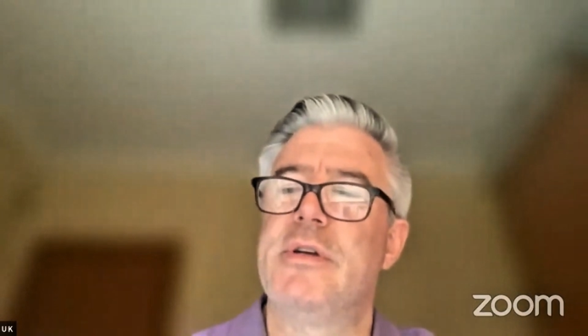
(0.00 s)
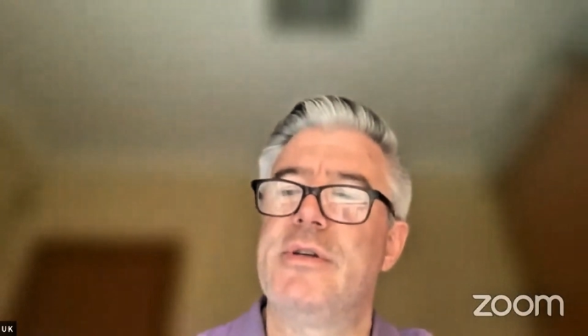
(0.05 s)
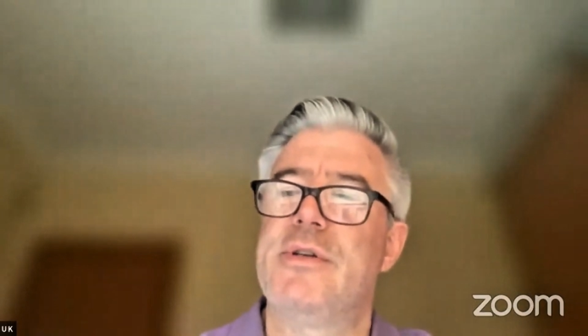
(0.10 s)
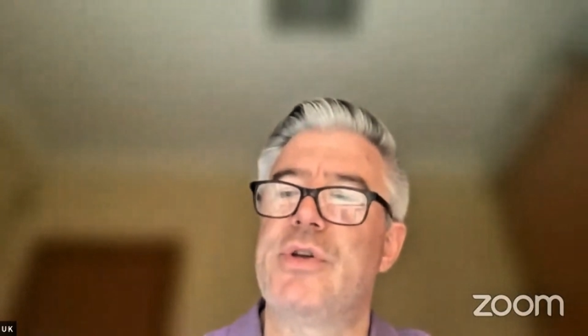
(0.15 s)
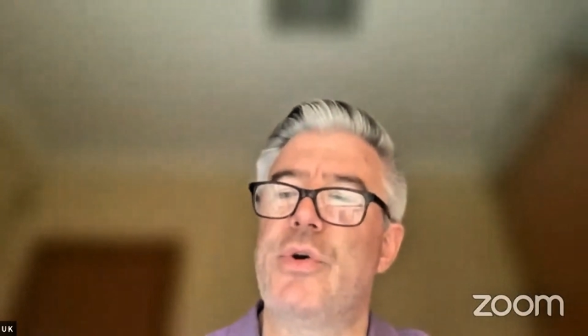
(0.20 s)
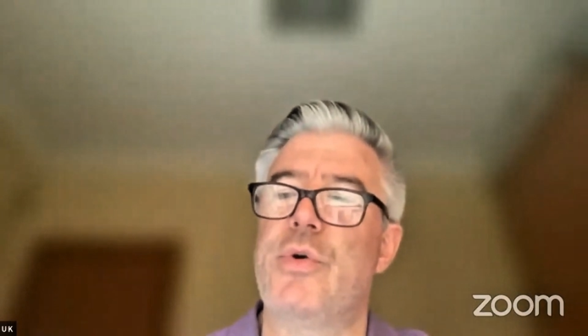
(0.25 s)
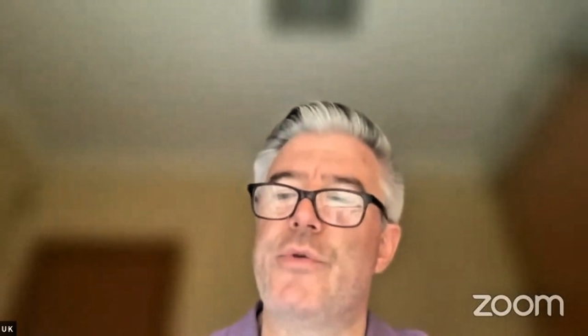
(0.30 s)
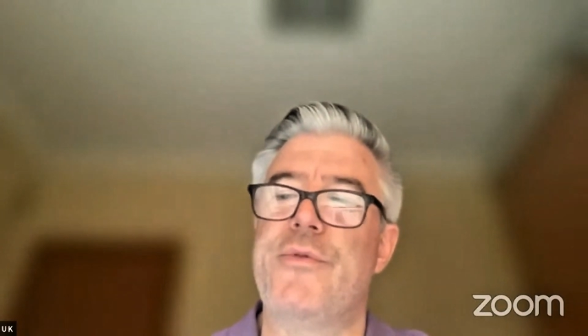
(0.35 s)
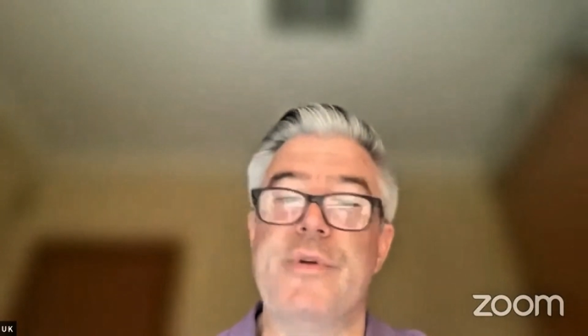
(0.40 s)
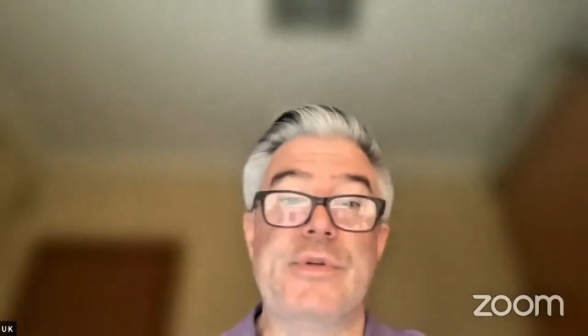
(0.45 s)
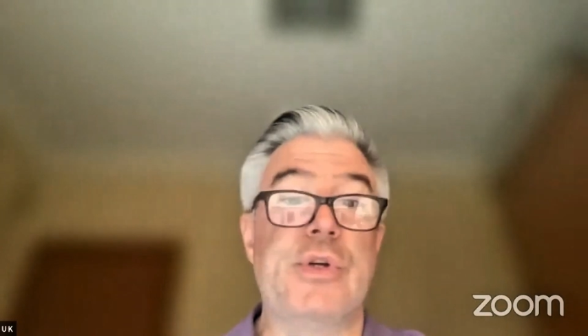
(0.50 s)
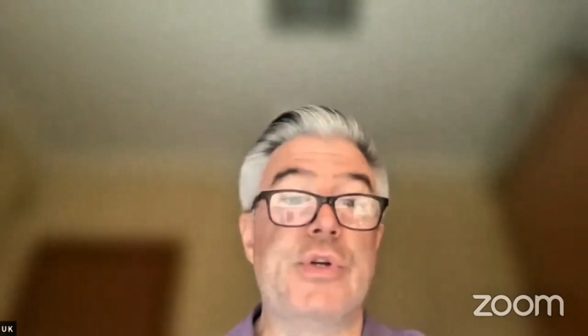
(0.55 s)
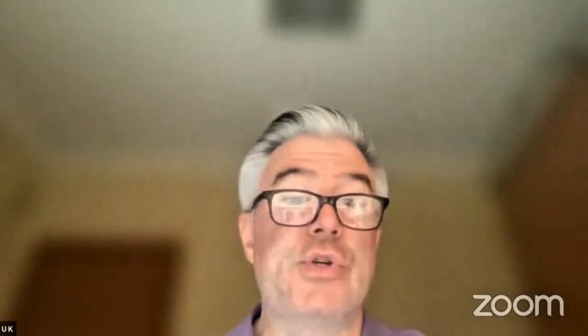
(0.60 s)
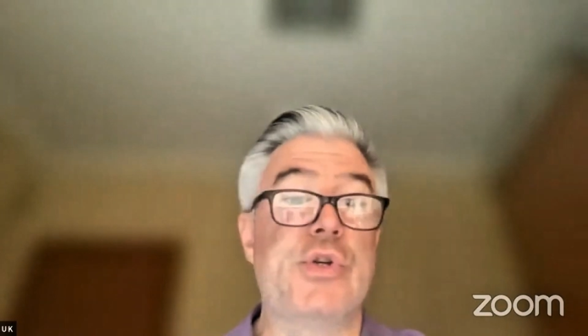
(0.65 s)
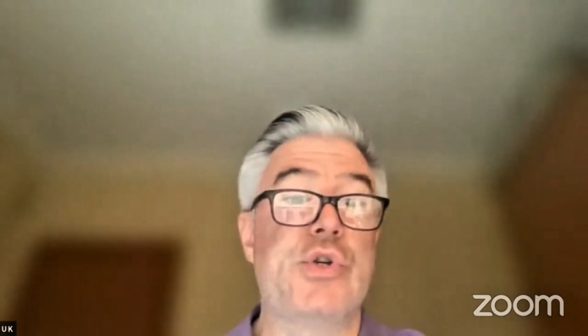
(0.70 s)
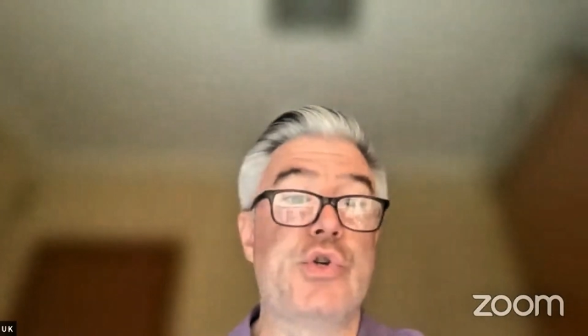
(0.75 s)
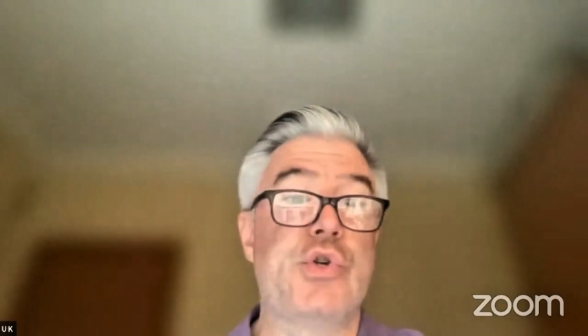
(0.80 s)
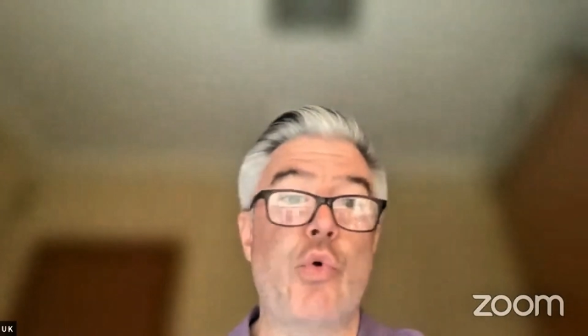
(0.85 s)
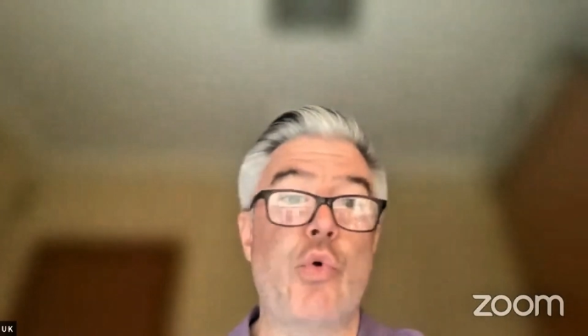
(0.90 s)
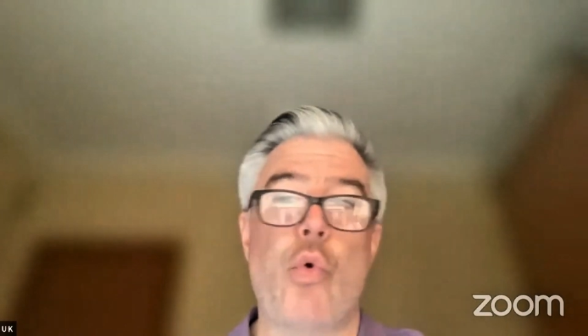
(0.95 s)
So if it's a
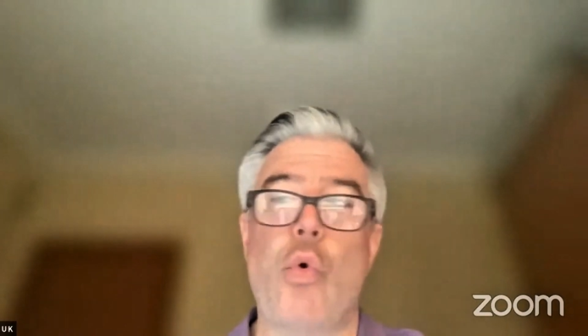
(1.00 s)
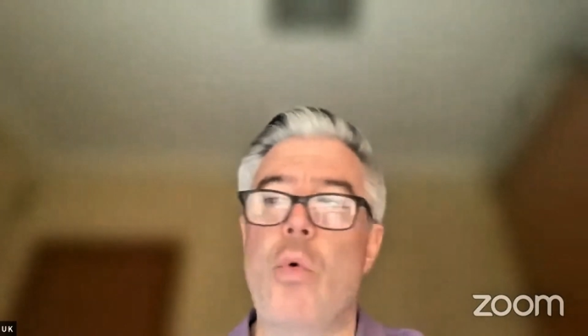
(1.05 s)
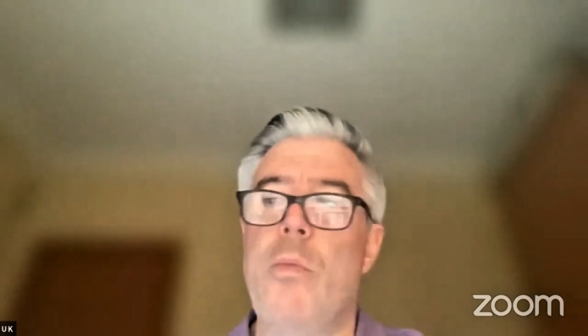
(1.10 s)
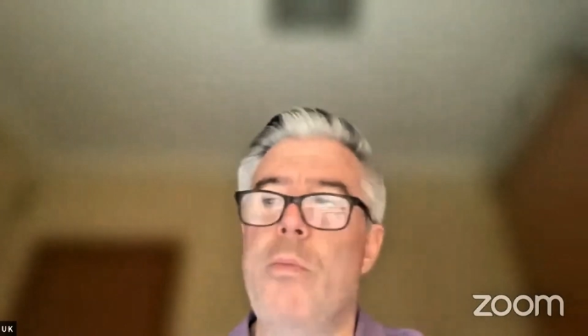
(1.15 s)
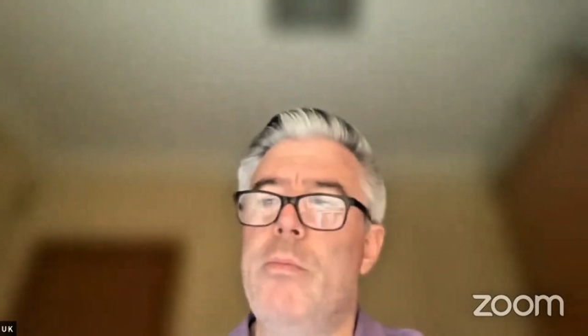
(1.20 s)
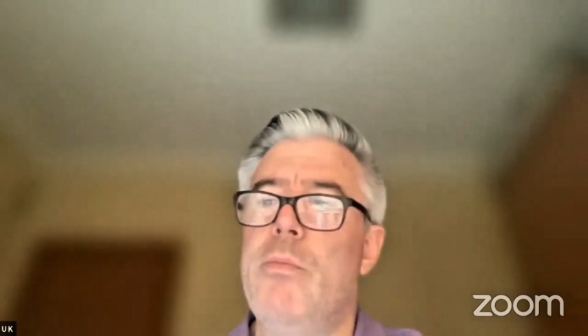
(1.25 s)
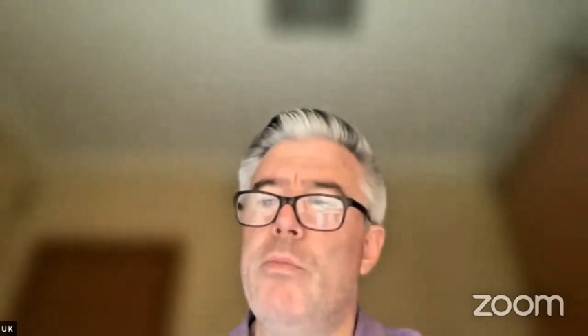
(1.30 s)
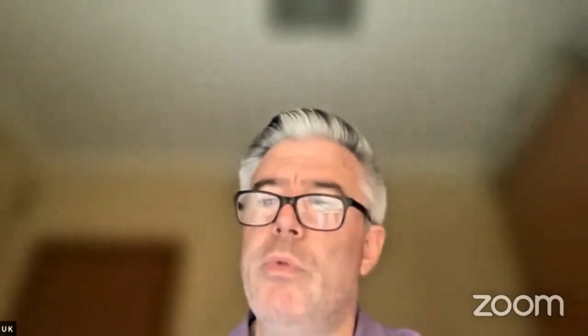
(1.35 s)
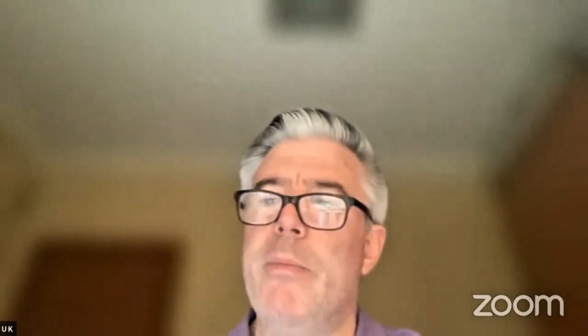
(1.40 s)
storm,